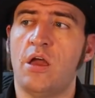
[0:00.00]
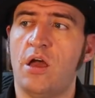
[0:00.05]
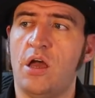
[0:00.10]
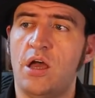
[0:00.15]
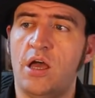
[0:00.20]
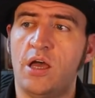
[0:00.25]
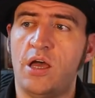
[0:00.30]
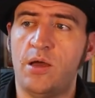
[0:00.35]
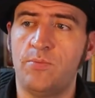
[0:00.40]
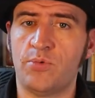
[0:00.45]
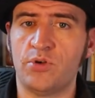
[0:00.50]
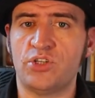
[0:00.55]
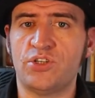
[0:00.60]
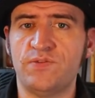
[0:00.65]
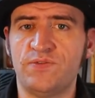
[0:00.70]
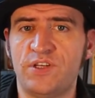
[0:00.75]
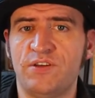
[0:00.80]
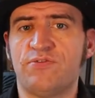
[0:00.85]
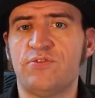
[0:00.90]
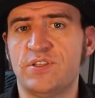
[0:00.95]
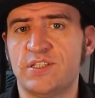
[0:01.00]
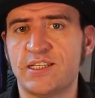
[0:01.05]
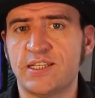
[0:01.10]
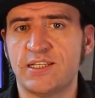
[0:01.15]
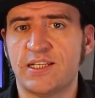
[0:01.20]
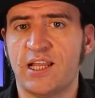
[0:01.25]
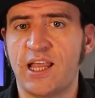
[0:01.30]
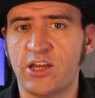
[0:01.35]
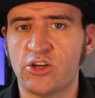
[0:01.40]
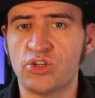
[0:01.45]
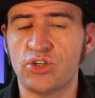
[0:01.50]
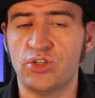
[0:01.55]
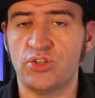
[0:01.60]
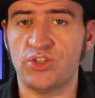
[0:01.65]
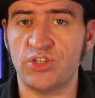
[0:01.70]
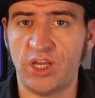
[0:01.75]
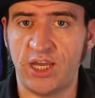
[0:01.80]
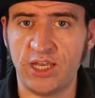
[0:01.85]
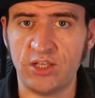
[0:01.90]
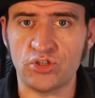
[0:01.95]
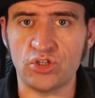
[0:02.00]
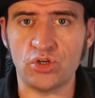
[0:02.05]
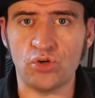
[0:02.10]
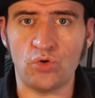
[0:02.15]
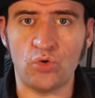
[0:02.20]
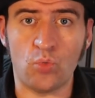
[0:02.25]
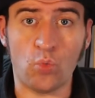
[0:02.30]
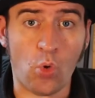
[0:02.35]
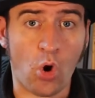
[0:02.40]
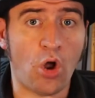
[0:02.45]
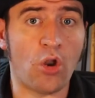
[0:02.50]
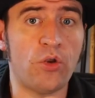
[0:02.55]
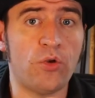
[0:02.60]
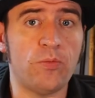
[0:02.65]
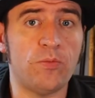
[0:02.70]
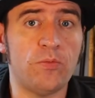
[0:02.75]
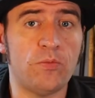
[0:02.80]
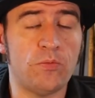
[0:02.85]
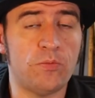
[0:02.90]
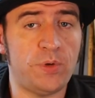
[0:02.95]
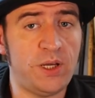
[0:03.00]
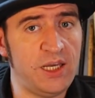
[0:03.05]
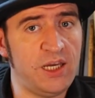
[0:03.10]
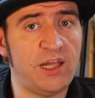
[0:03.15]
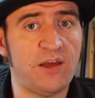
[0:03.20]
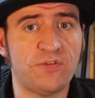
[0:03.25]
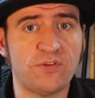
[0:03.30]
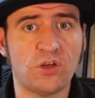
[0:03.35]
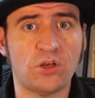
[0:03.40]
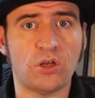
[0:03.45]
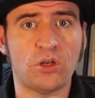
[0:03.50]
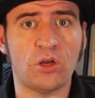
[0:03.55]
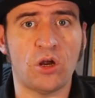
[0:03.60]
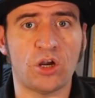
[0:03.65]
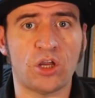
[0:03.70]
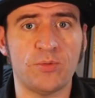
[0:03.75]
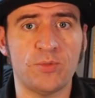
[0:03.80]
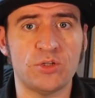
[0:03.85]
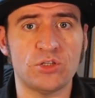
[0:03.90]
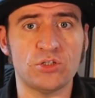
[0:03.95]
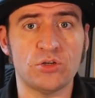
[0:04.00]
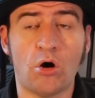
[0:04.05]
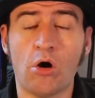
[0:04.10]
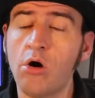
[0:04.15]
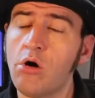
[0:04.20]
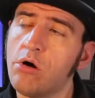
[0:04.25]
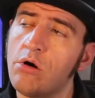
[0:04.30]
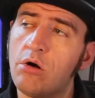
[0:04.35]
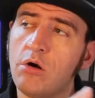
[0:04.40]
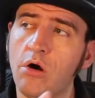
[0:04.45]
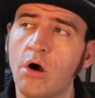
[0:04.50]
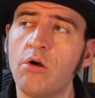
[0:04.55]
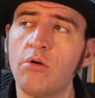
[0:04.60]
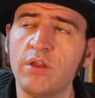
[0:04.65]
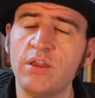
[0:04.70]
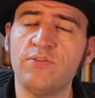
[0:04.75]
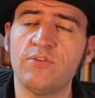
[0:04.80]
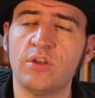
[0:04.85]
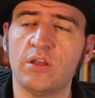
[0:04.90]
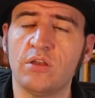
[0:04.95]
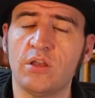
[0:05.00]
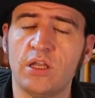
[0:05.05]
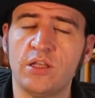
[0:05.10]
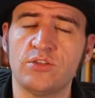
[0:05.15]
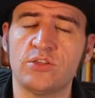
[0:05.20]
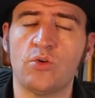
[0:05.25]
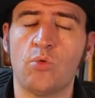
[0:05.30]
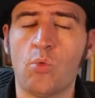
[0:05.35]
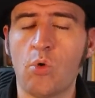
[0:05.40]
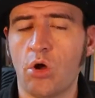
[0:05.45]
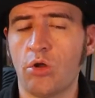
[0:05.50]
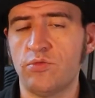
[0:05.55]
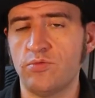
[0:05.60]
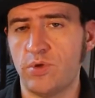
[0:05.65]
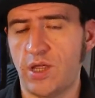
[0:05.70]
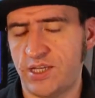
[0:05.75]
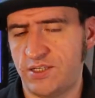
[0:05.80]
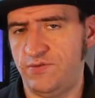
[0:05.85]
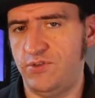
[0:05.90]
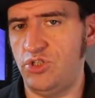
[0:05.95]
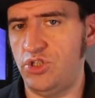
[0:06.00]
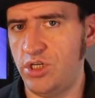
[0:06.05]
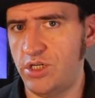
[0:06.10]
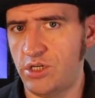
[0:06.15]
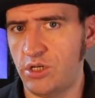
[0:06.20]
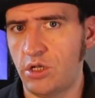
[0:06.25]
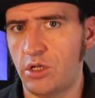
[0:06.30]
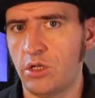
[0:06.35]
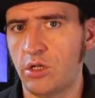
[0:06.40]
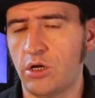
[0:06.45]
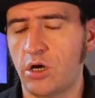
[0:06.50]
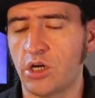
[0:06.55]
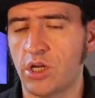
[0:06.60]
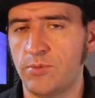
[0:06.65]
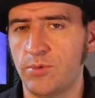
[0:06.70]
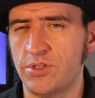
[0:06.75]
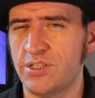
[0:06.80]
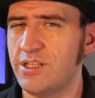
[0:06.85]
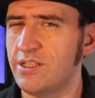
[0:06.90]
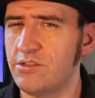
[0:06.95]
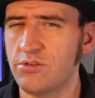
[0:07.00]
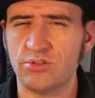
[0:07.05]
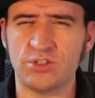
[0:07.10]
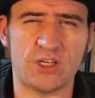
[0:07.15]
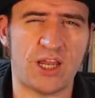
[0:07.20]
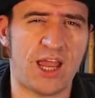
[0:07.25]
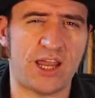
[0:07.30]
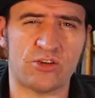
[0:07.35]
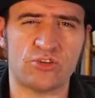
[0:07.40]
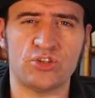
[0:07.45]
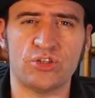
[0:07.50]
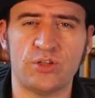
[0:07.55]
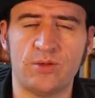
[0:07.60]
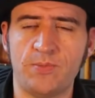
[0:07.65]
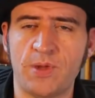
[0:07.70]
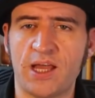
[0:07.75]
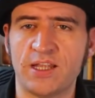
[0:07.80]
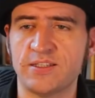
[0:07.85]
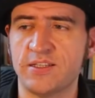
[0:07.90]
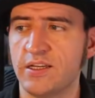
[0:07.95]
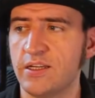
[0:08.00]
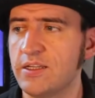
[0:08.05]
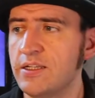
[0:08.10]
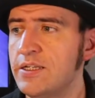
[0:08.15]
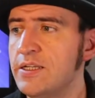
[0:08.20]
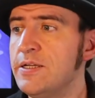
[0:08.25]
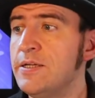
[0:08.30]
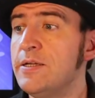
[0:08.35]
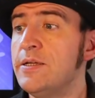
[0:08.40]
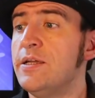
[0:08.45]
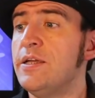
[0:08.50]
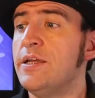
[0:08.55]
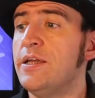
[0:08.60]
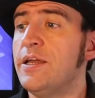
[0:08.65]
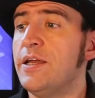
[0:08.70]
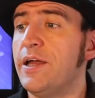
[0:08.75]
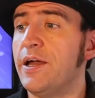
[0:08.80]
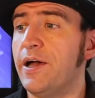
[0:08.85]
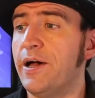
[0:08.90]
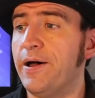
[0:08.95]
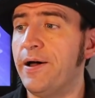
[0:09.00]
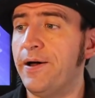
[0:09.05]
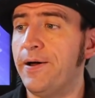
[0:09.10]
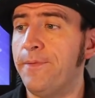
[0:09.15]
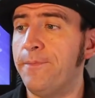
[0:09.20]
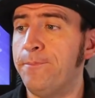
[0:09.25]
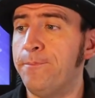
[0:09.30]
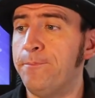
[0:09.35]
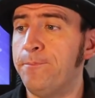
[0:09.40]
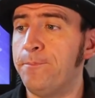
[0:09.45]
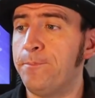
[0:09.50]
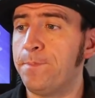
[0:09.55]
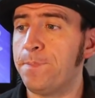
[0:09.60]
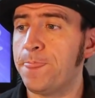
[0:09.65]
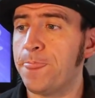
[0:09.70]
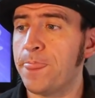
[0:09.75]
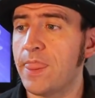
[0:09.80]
a bunch of different selections into one PDF document or even into one SVG document. It doesn't actually matter. And